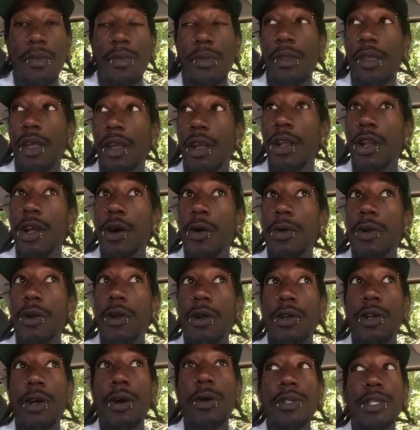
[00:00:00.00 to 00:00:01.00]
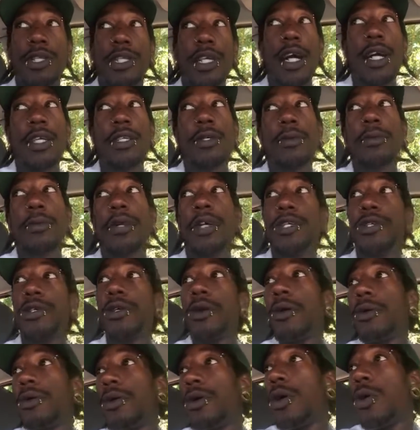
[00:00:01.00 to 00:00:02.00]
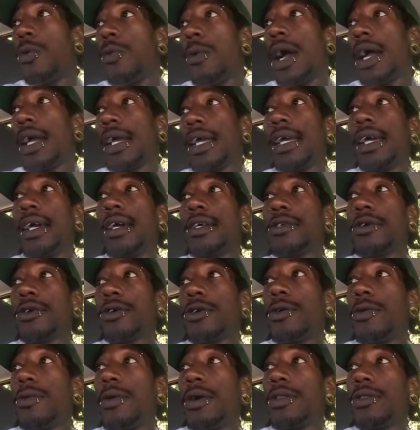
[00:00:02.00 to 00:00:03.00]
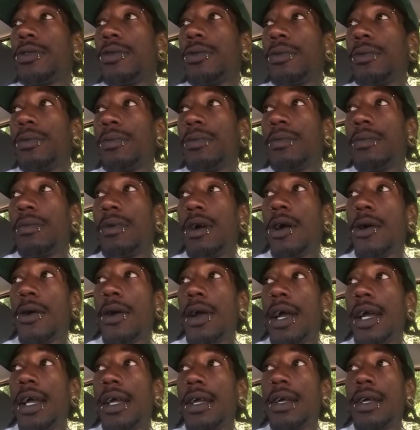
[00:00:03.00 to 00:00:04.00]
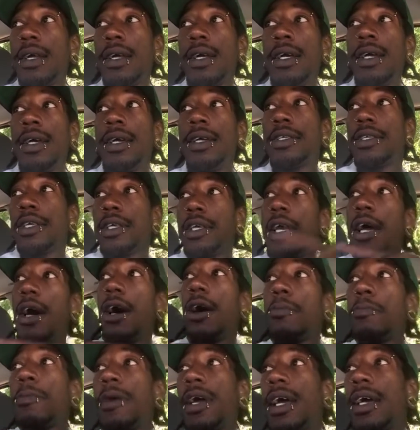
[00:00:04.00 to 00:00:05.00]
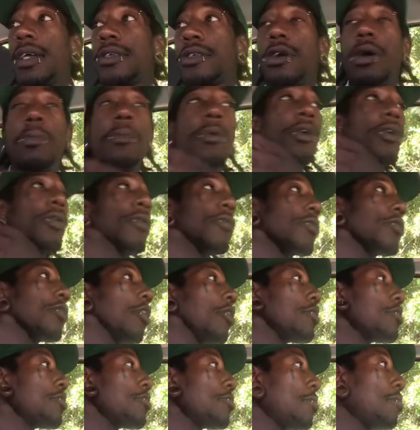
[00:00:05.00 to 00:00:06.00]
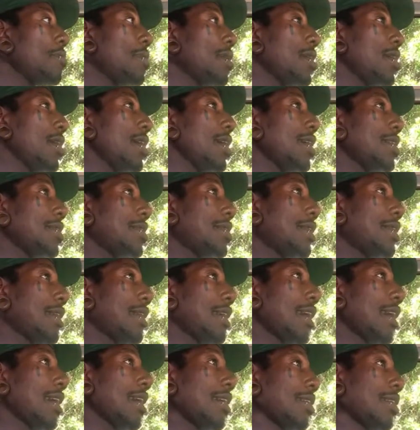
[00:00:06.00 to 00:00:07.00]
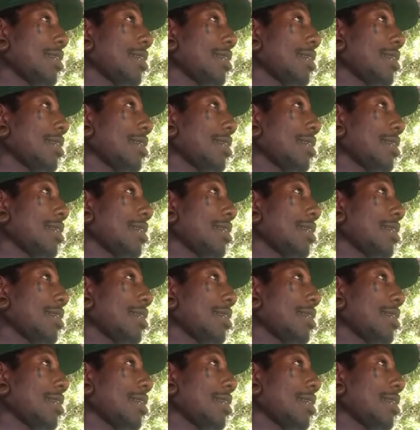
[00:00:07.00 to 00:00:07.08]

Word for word: You know, don't judge them because you don't know what kids are going through. All right, it's a young man, so I'm gonna go talk to him and, and see